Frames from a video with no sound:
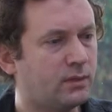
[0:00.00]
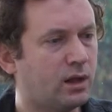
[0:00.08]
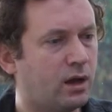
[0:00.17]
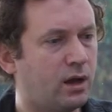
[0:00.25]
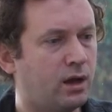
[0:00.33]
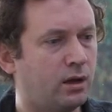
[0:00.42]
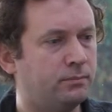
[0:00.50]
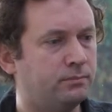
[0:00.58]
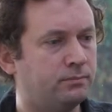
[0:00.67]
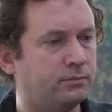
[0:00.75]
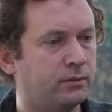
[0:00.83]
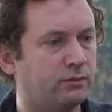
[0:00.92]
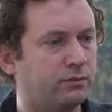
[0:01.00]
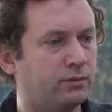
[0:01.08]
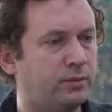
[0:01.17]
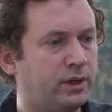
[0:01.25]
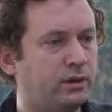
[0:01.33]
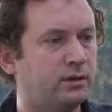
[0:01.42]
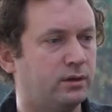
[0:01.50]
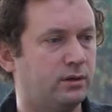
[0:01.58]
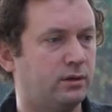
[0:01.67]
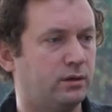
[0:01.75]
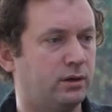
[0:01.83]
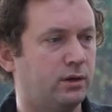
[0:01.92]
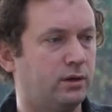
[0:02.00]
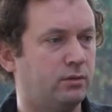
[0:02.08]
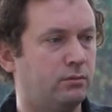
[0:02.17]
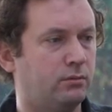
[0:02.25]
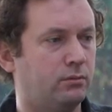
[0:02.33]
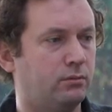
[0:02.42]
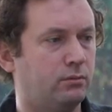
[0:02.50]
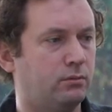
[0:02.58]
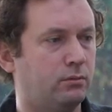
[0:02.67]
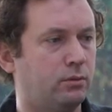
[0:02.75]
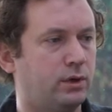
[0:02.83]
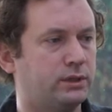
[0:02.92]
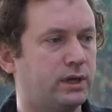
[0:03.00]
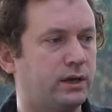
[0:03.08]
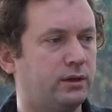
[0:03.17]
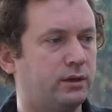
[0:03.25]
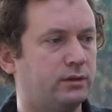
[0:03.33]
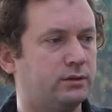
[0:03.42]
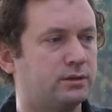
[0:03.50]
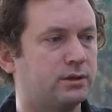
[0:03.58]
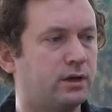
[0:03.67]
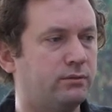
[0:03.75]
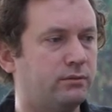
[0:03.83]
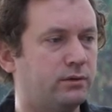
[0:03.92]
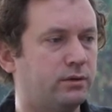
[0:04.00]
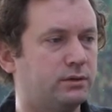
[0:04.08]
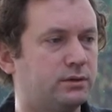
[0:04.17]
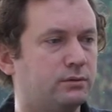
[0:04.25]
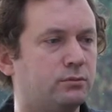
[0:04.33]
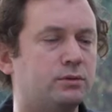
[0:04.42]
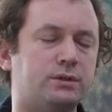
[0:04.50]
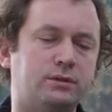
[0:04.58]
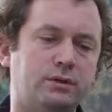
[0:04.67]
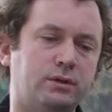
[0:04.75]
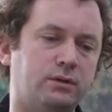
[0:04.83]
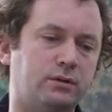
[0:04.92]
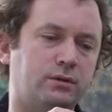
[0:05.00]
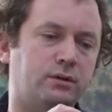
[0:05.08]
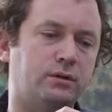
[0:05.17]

for me, what I discovered was the